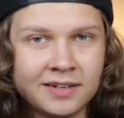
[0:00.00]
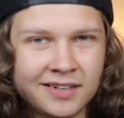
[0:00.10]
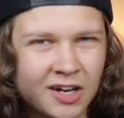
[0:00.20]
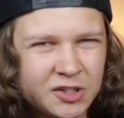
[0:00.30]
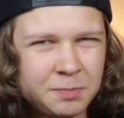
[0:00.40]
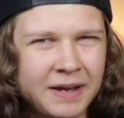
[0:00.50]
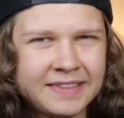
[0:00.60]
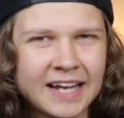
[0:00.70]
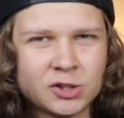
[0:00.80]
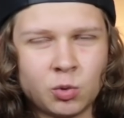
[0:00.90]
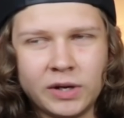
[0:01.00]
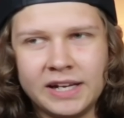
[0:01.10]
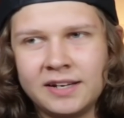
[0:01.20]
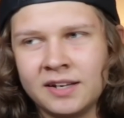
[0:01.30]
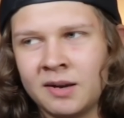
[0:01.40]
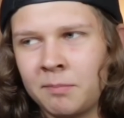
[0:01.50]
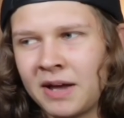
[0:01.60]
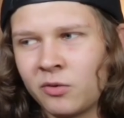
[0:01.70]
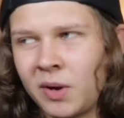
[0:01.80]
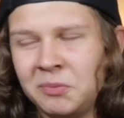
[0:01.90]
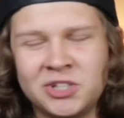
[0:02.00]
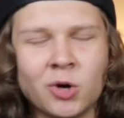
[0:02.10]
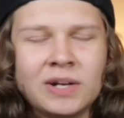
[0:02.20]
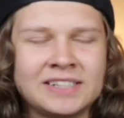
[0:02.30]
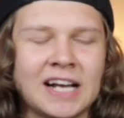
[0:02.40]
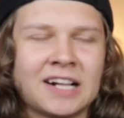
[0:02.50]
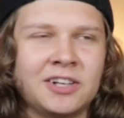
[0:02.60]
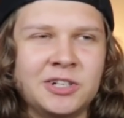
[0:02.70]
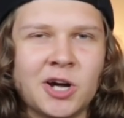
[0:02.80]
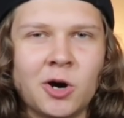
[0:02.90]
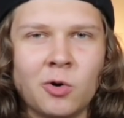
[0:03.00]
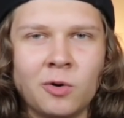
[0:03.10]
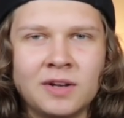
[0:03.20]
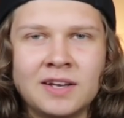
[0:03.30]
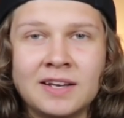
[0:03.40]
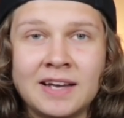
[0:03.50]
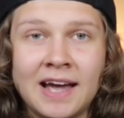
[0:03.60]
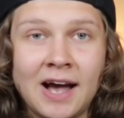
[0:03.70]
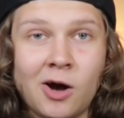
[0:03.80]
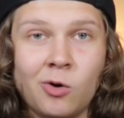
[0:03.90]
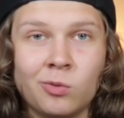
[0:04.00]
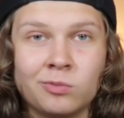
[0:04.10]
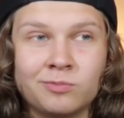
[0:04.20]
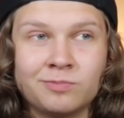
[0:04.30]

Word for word: Now, despite that tweet, and by the way, we don't exactly know how